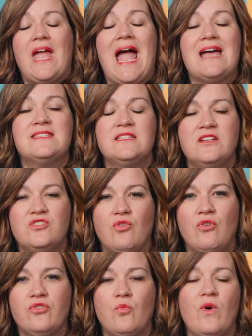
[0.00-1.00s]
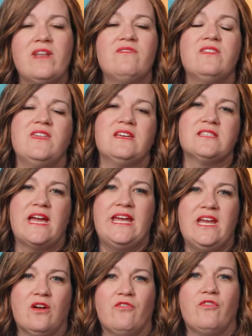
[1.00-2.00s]
As an adult, one of the things I
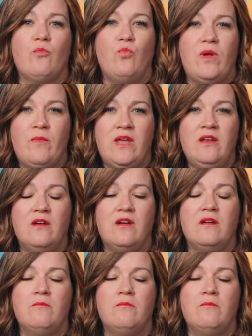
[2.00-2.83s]
hear from women